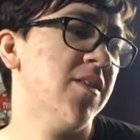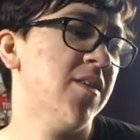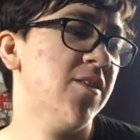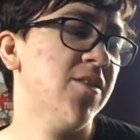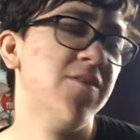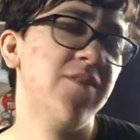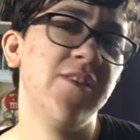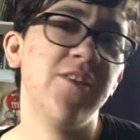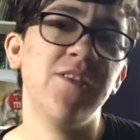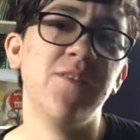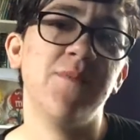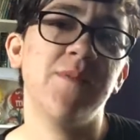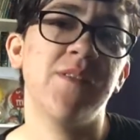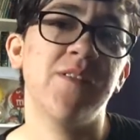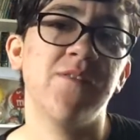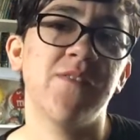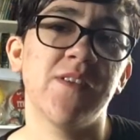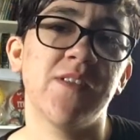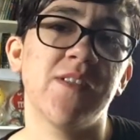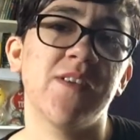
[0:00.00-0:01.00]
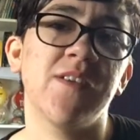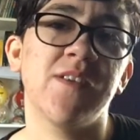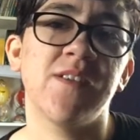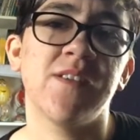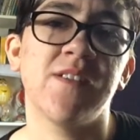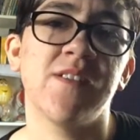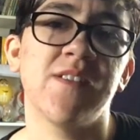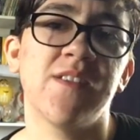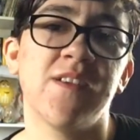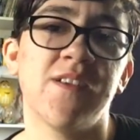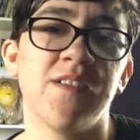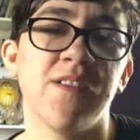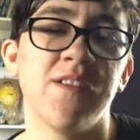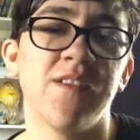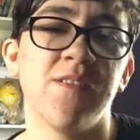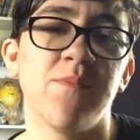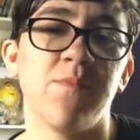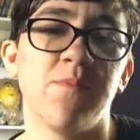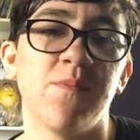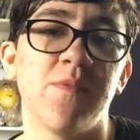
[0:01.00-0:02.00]
there are very specific things that
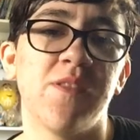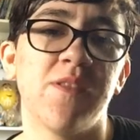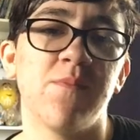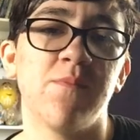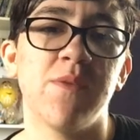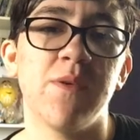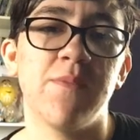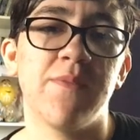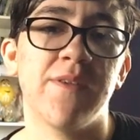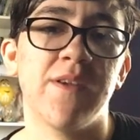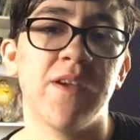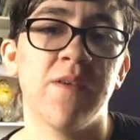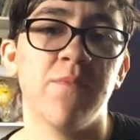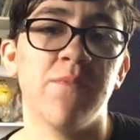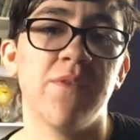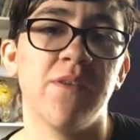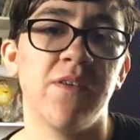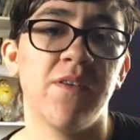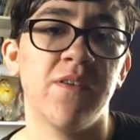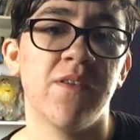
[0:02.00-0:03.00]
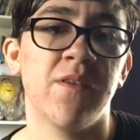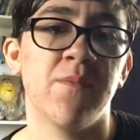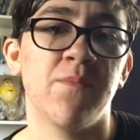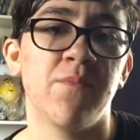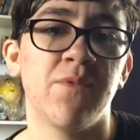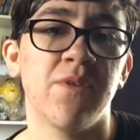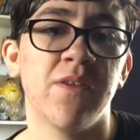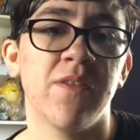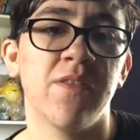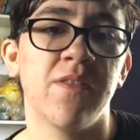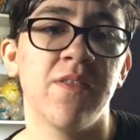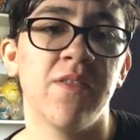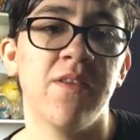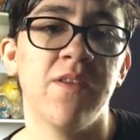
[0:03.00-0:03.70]
some people can't put up with,